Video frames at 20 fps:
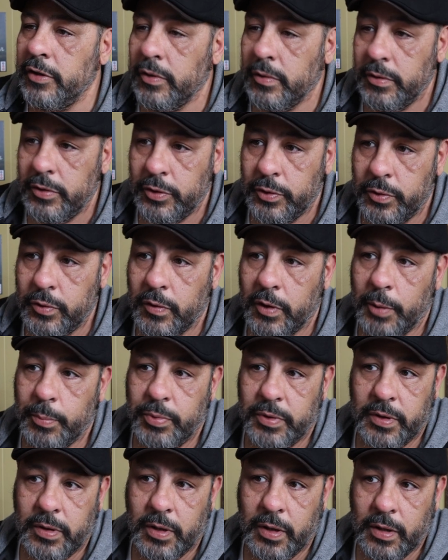you grew up
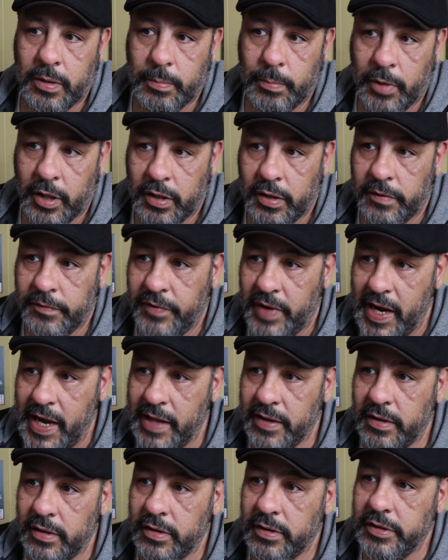with a mother,
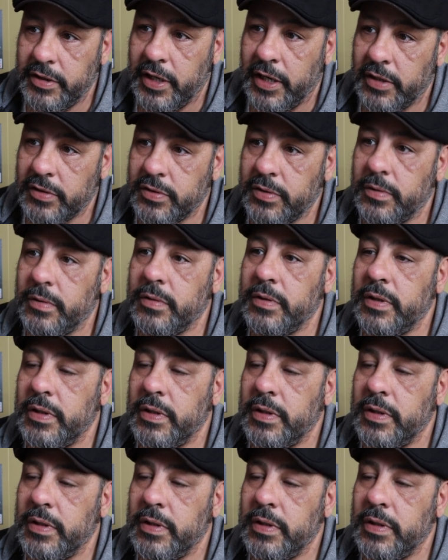father in your household?